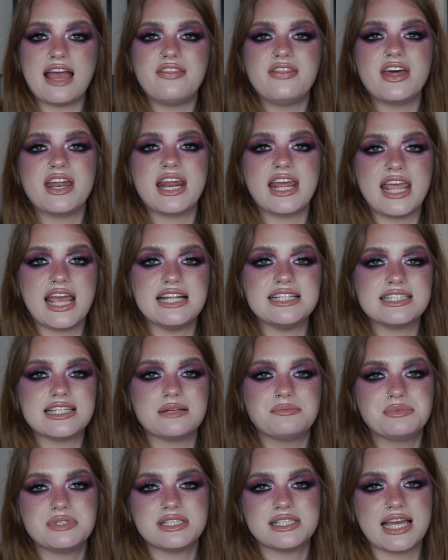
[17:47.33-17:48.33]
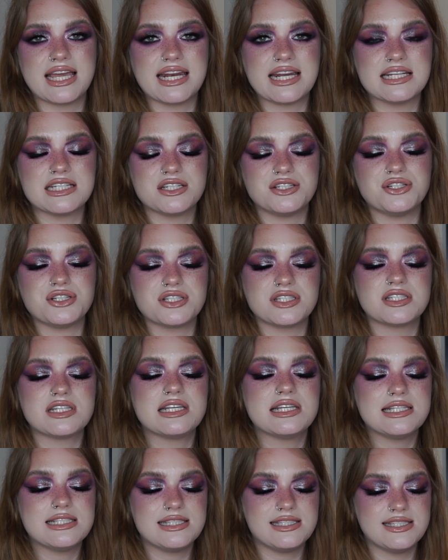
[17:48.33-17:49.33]
And then I ended up deciding to just
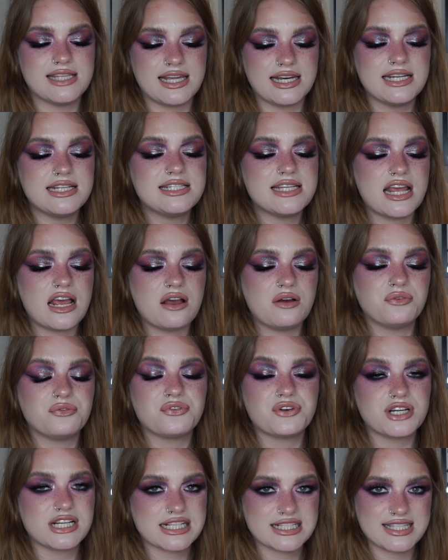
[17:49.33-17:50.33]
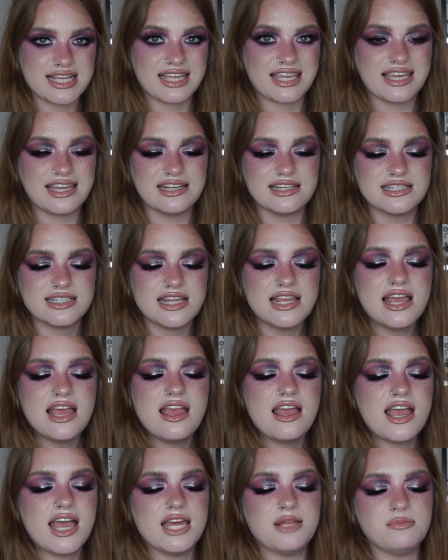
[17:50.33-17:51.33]
set it down for a second
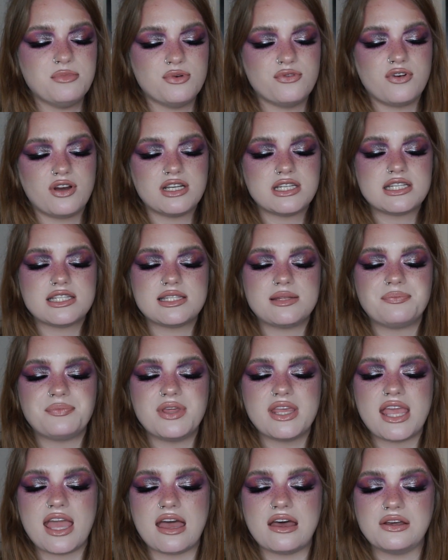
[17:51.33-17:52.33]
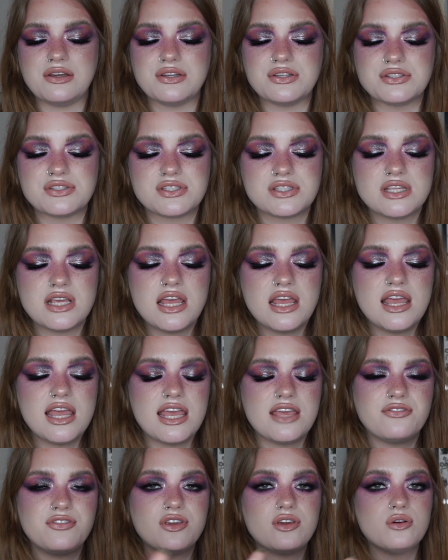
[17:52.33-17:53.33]
and move on to something else.
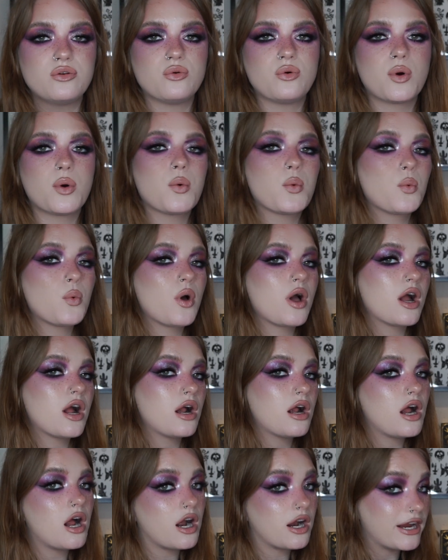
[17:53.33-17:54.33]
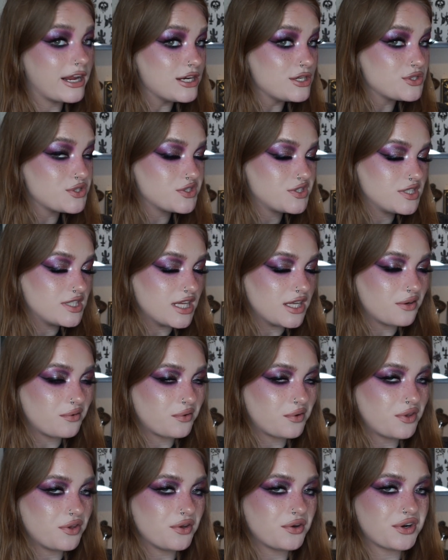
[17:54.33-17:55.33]
If you are interested or
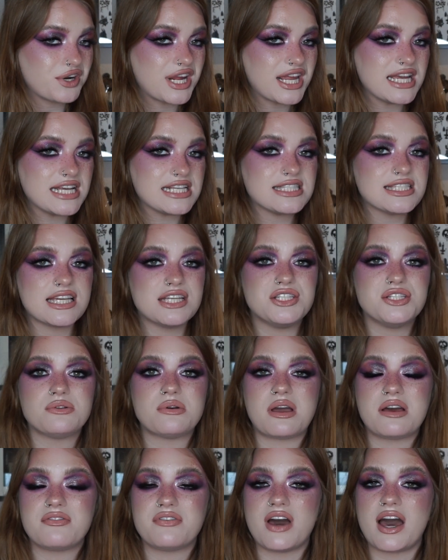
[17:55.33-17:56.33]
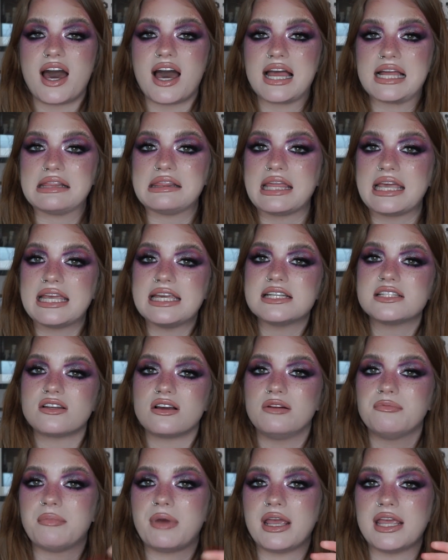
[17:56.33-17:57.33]
curious, I do have a highlight
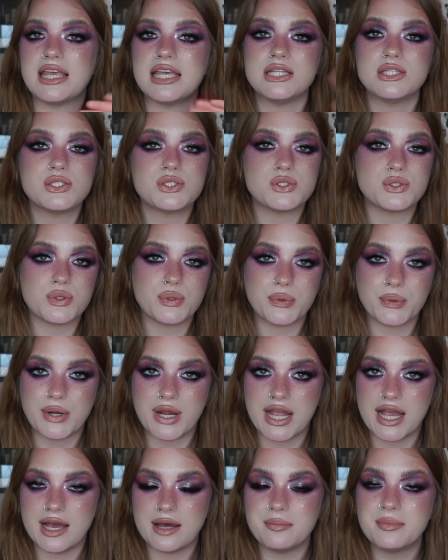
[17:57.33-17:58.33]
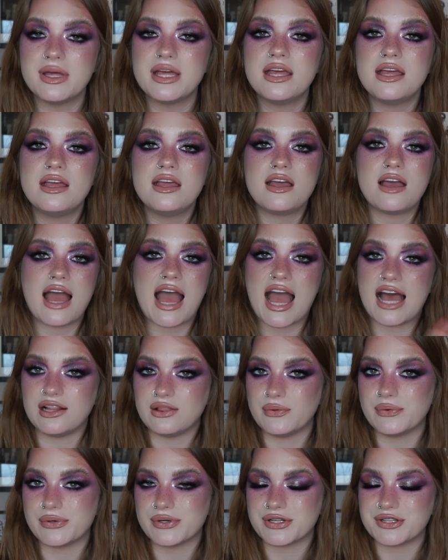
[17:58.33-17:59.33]
on my Instagram at
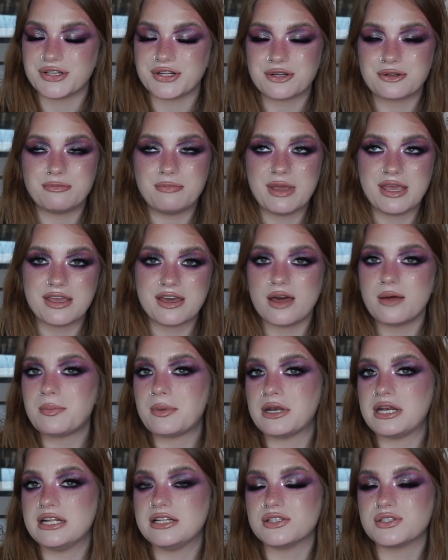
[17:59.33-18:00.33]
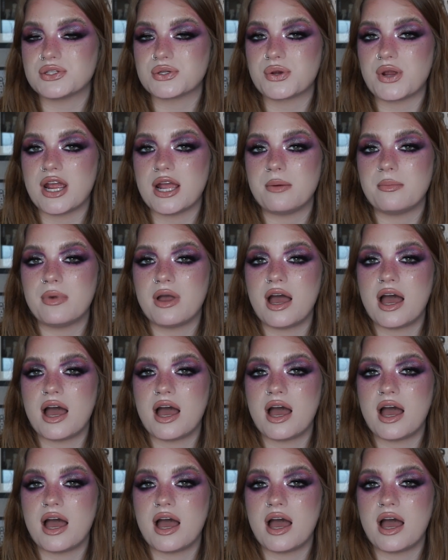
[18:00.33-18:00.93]
Laura Clark Makeup on Instagram.